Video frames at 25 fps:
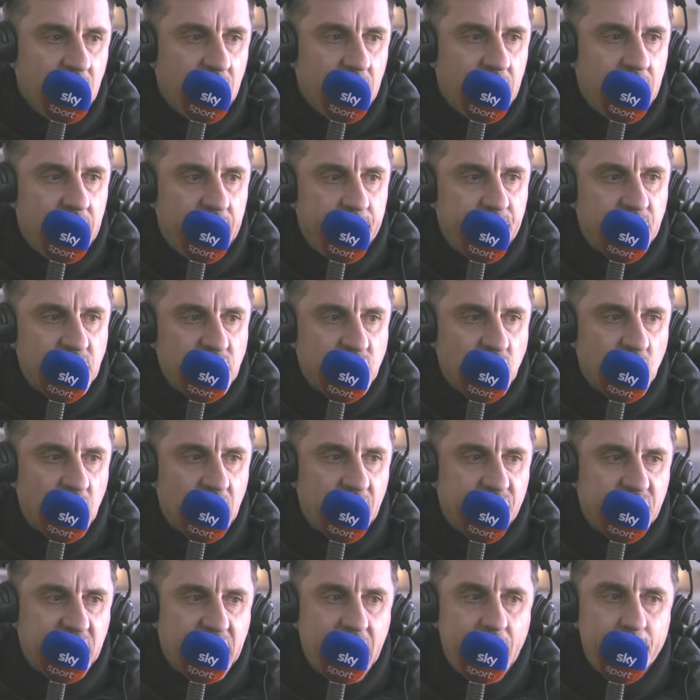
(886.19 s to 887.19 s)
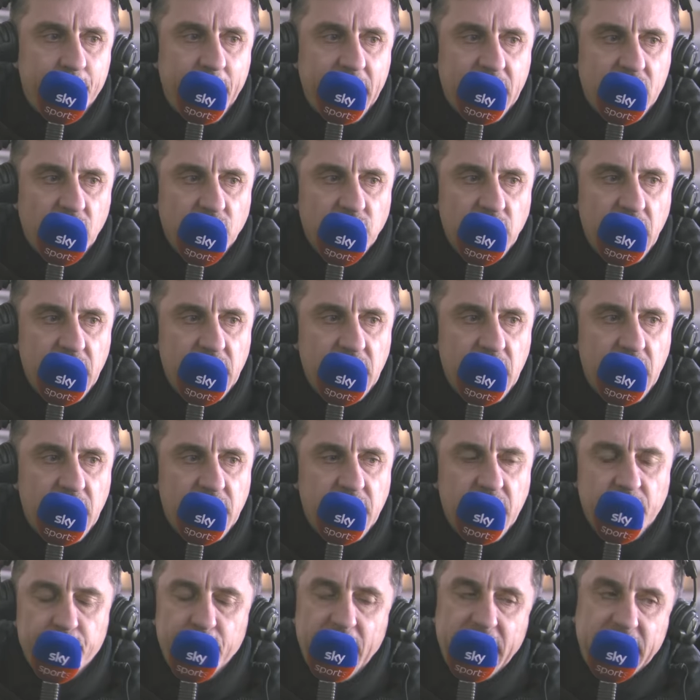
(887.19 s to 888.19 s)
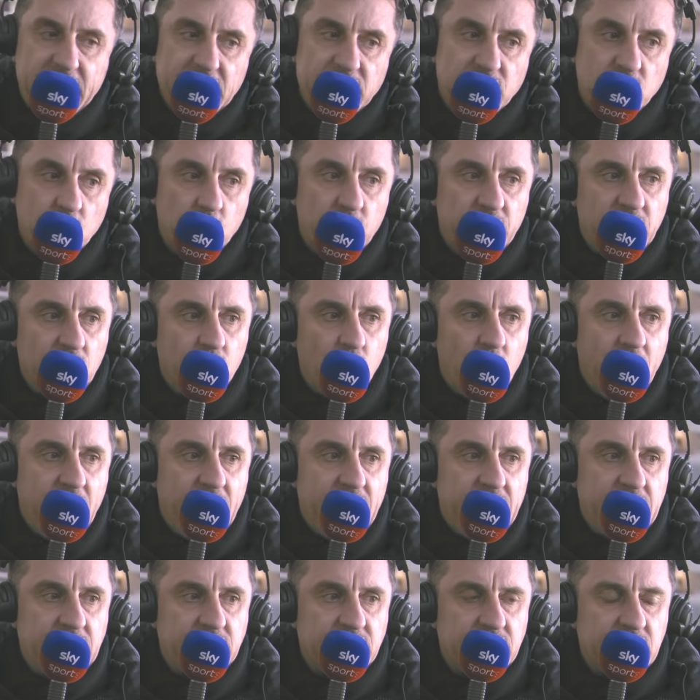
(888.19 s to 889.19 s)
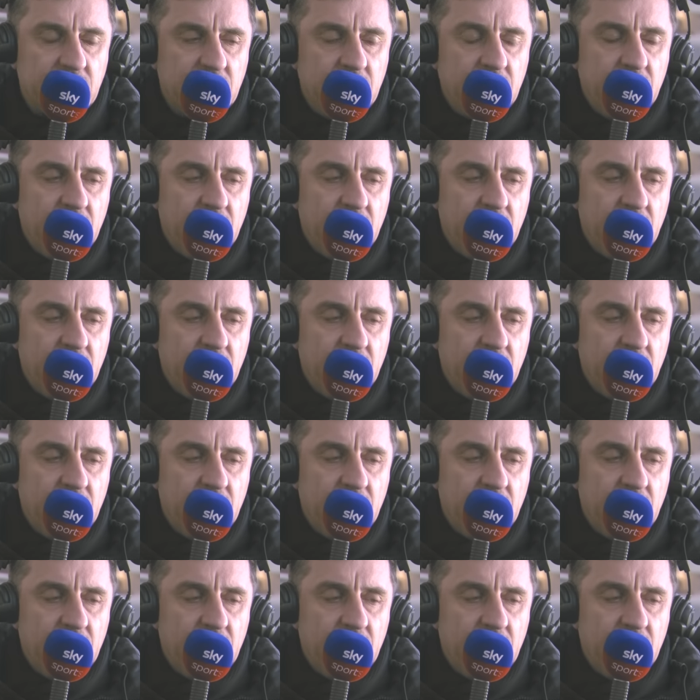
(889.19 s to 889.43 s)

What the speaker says: So they'll have to get back into winning ways.